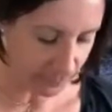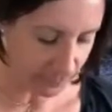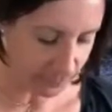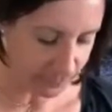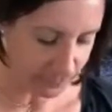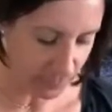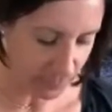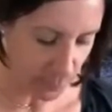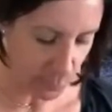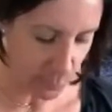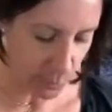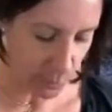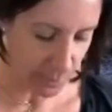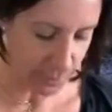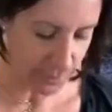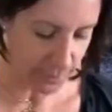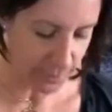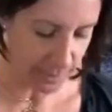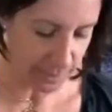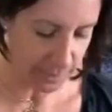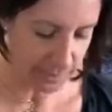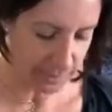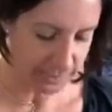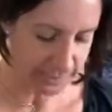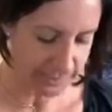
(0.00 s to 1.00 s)
For
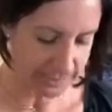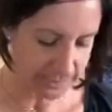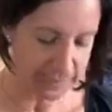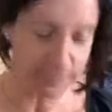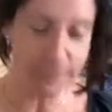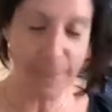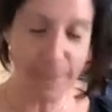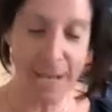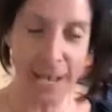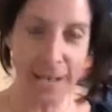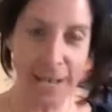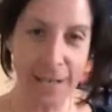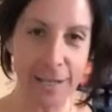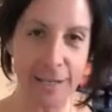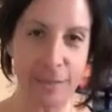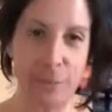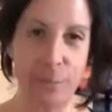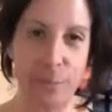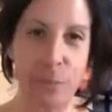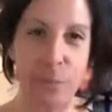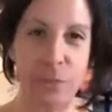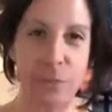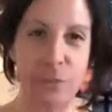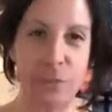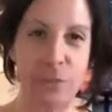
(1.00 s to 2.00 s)
the 6-pack,
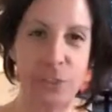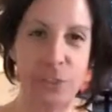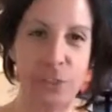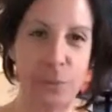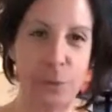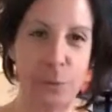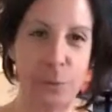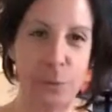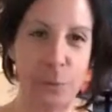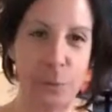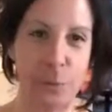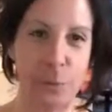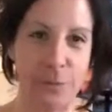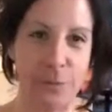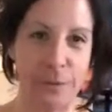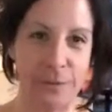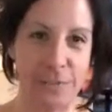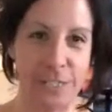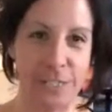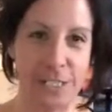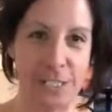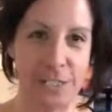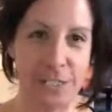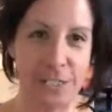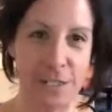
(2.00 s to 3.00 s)
we'll do
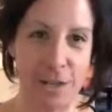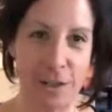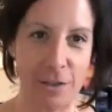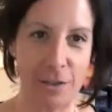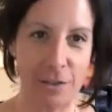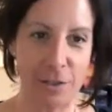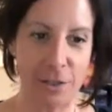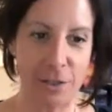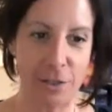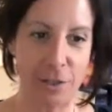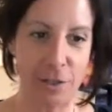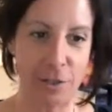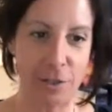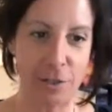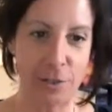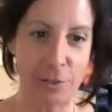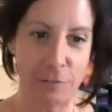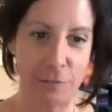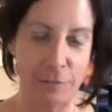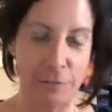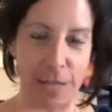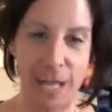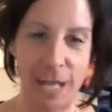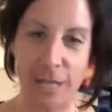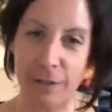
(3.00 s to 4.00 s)
$15
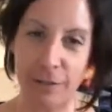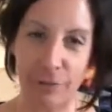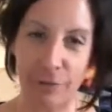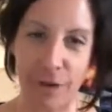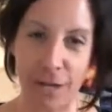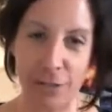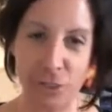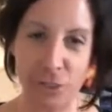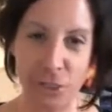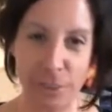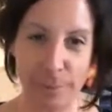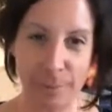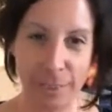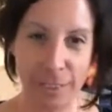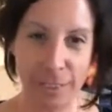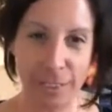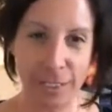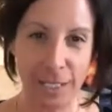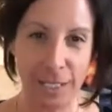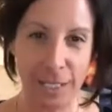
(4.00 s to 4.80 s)
flat ground shipping,